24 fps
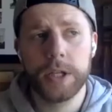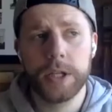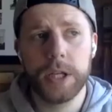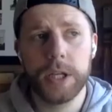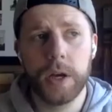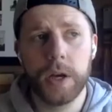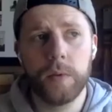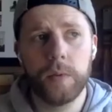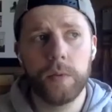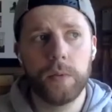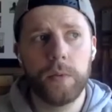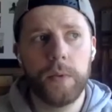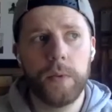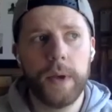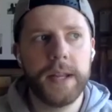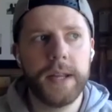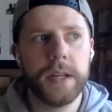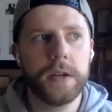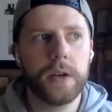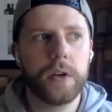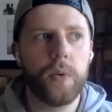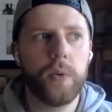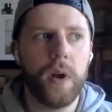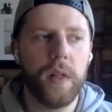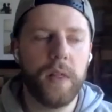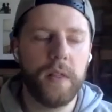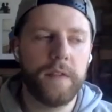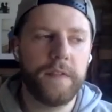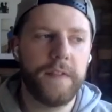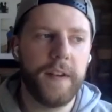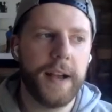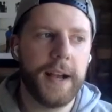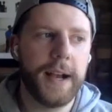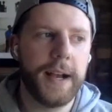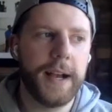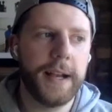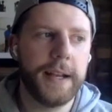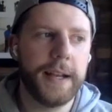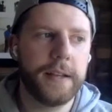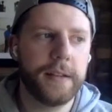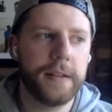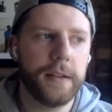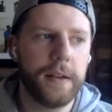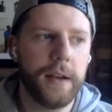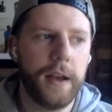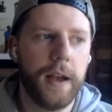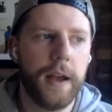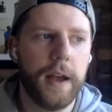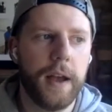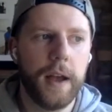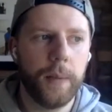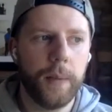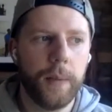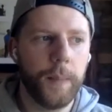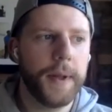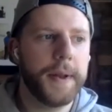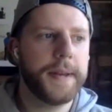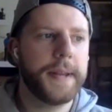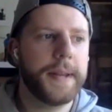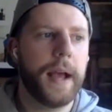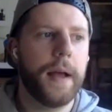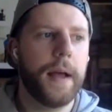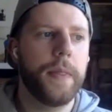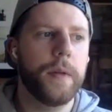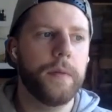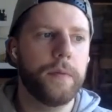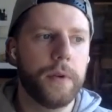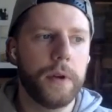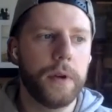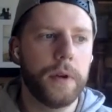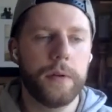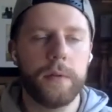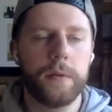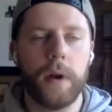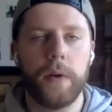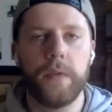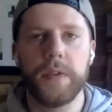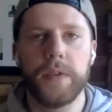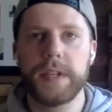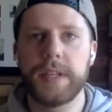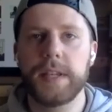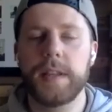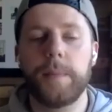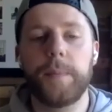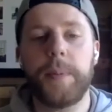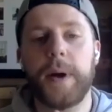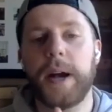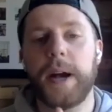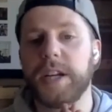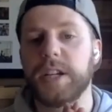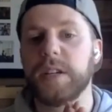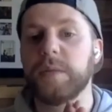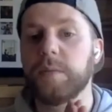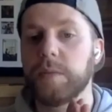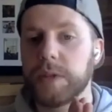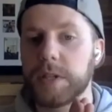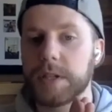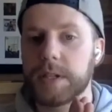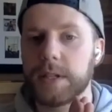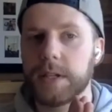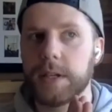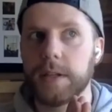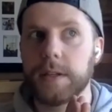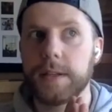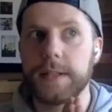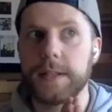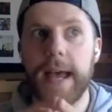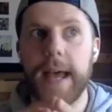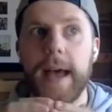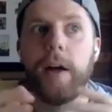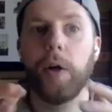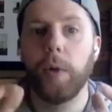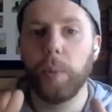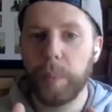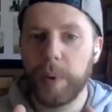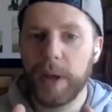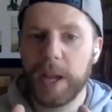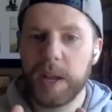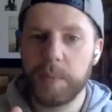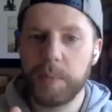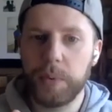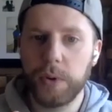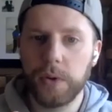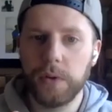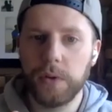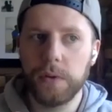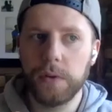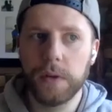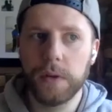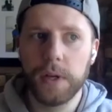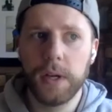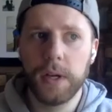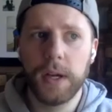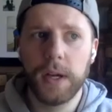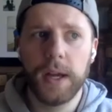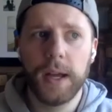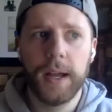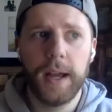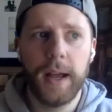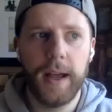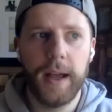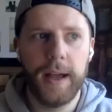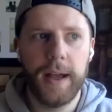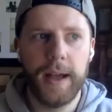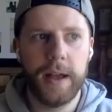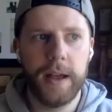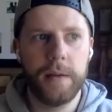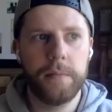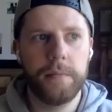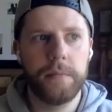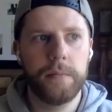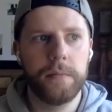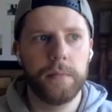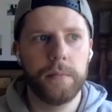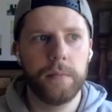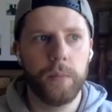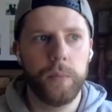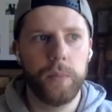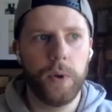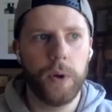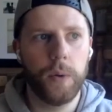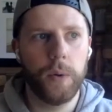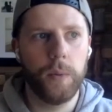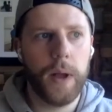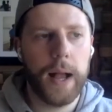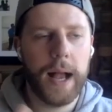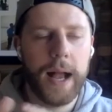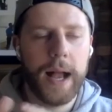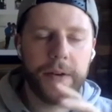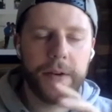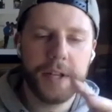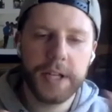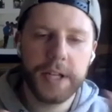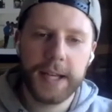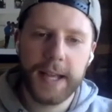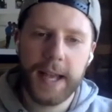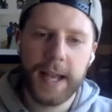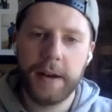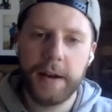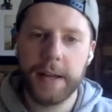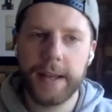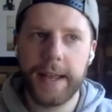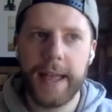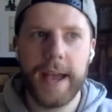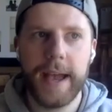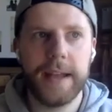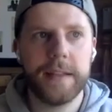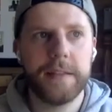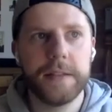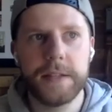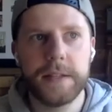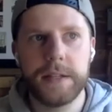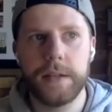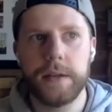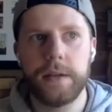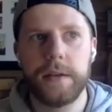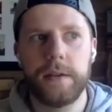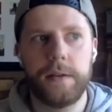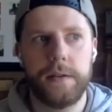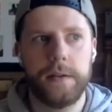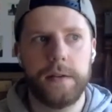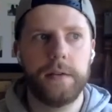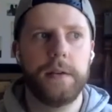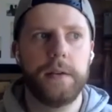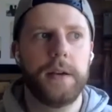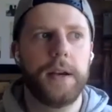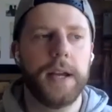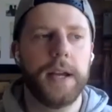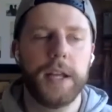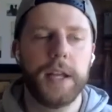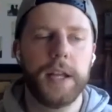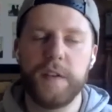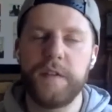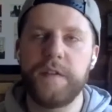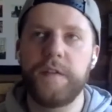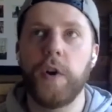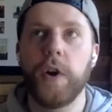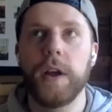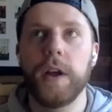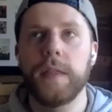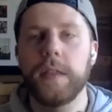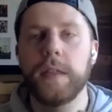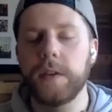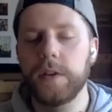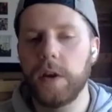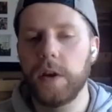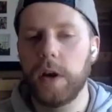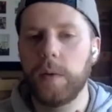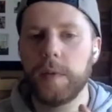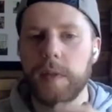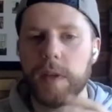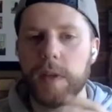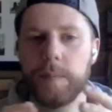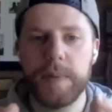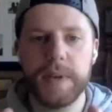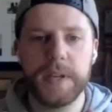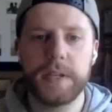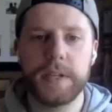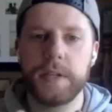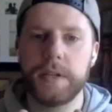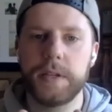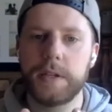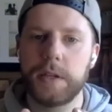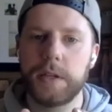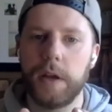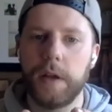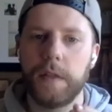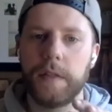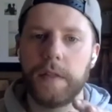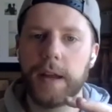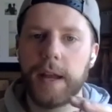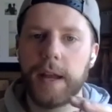So when you qualified and went down the route, obviously the passion was to help people. How did you kind of get into your foot in the door with your business sort of